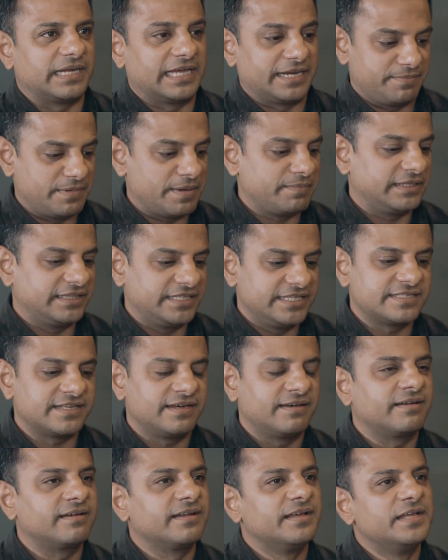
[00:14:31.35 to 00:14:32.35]
I remember these
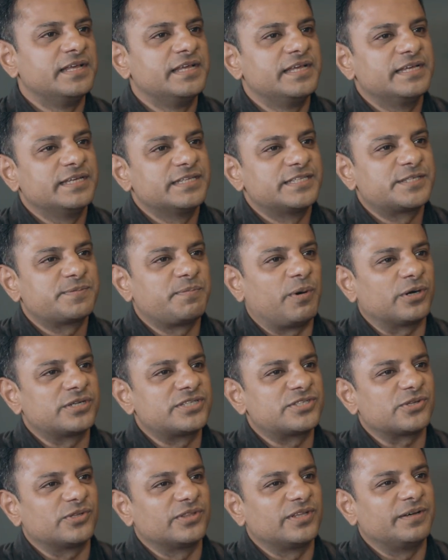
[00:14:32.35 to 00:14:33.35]
are
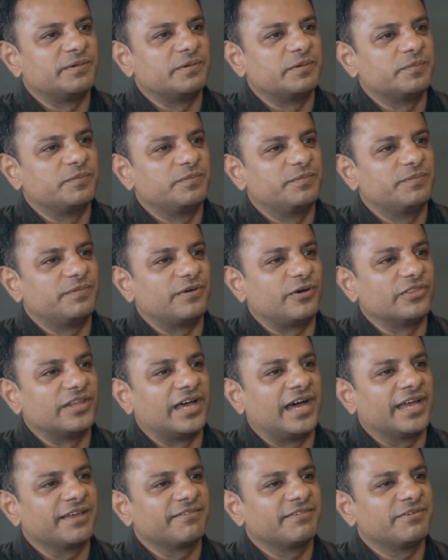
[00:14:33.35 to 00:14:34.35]
spots on on the
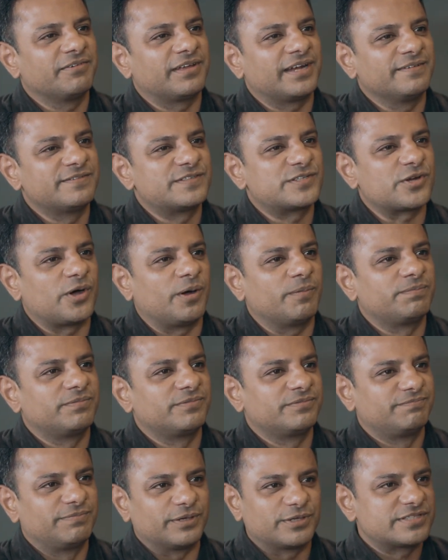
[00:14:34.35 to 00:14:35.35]
highway where I've
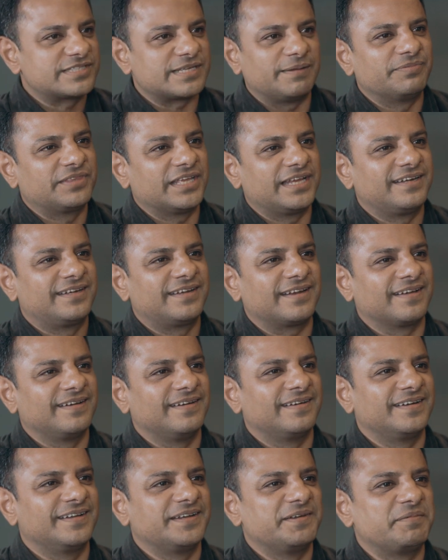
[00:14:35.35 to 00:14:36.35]
stopped because something
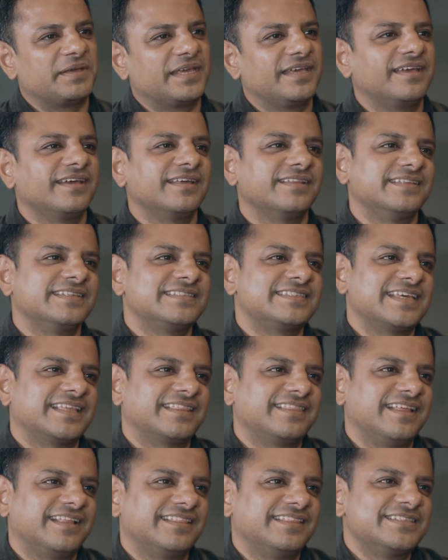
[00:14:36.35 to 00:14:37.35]
triggered in me and
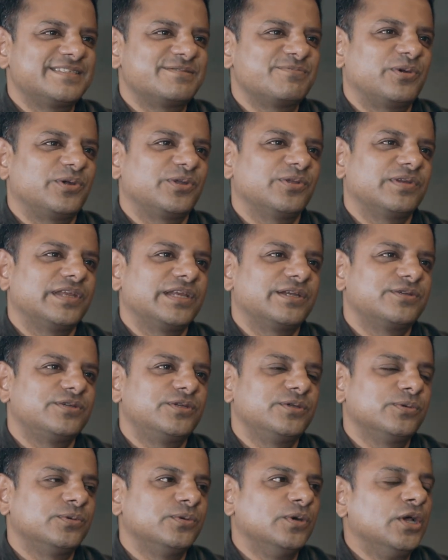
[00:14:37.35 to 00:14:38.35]
said that this is what you need to
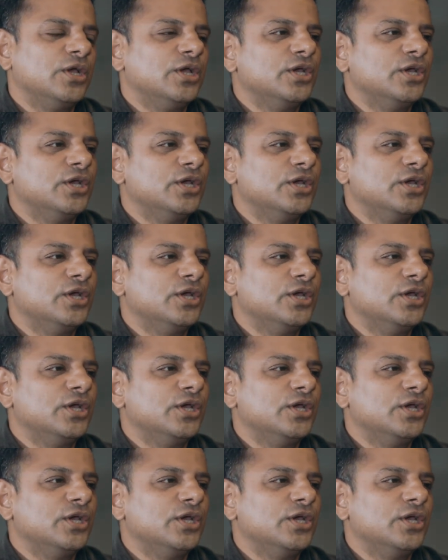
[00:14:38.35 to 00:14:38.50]
do.